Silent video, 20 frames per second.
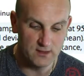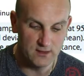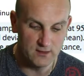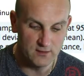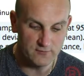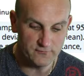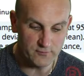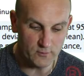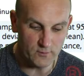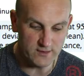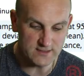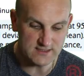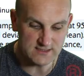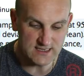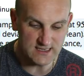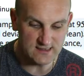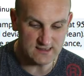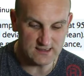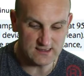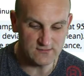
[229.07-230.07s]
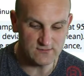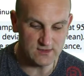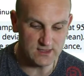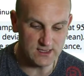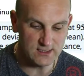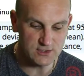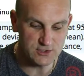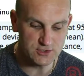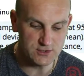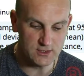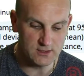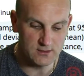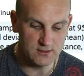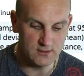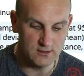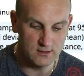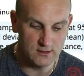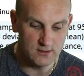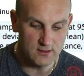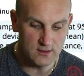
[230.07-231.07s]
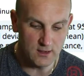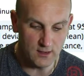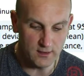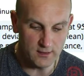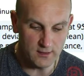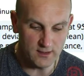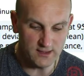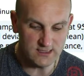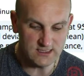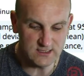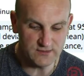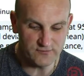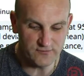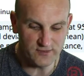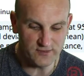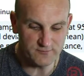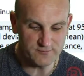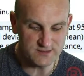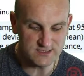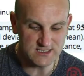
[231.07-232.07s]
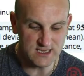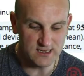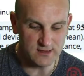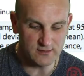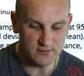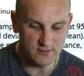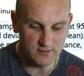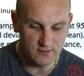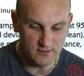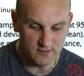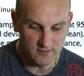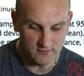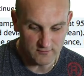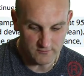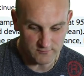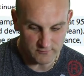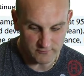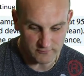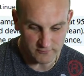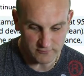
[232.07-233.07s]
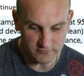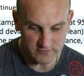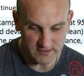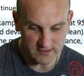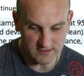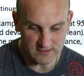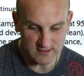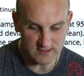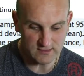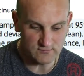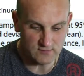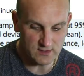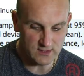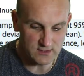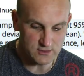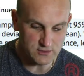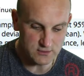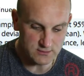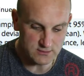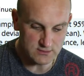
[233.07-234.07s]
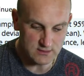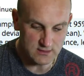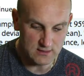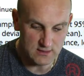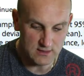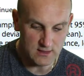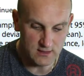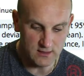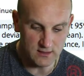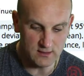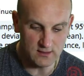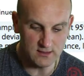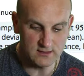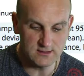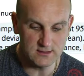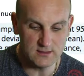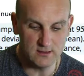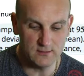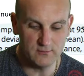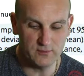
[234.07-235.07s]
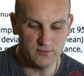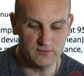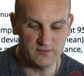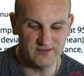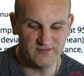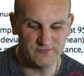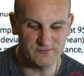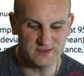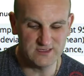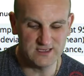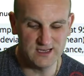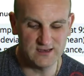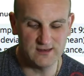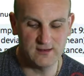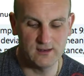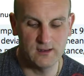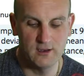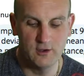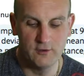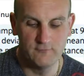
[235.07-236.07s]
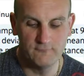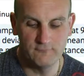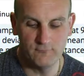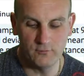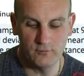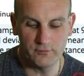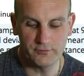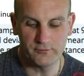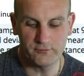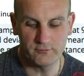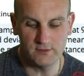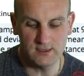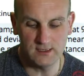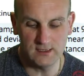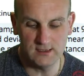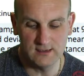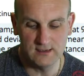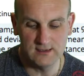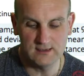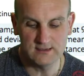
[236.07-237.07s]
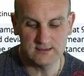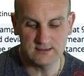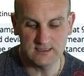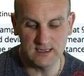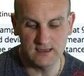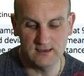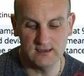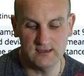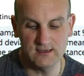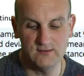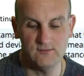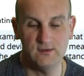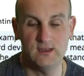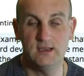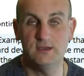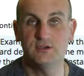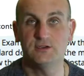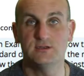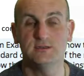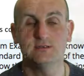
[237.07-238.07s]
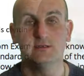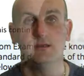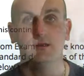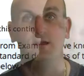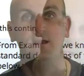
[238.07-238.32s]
for one standard deviation, 95% two standard deviations, and 99.7% for three standard deviations.